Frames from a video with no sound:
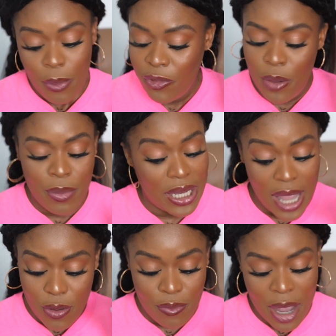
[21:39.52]
For, by the
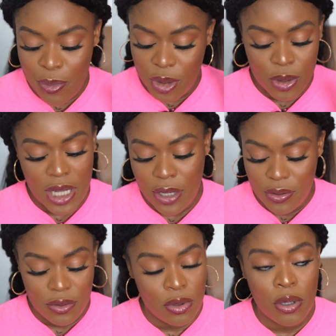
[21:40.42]
time you buy bottles
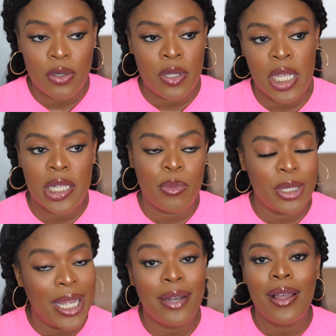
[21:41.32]
and do all those things.
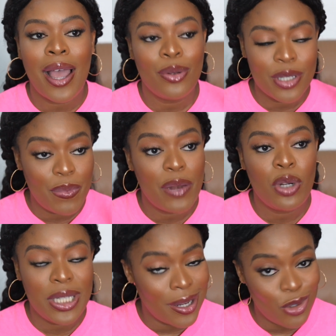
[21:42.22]
But then I don't spend
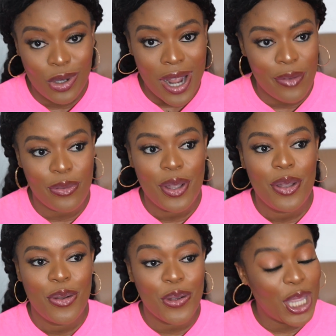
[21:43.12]
money I don't have.
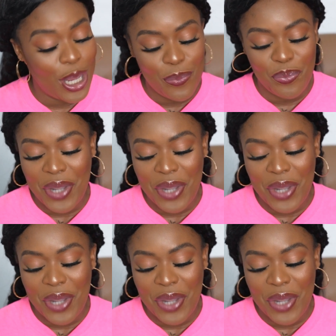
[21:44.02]
Okay?